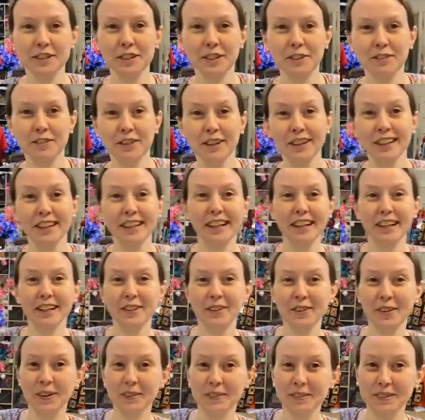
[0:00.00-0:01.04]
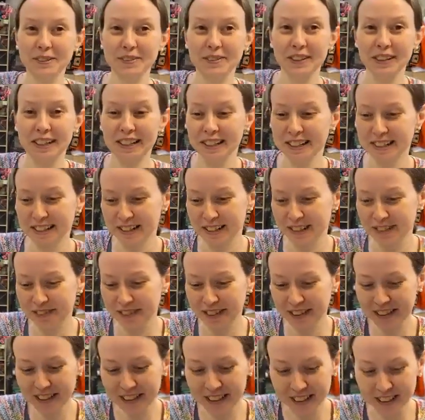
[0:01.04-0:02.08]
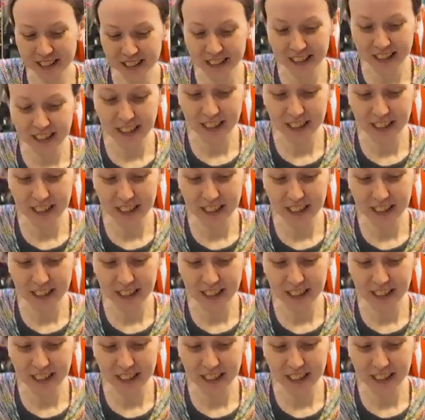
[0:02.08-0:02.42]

have enough stuff on it. I knew I was yeah. forgetting something.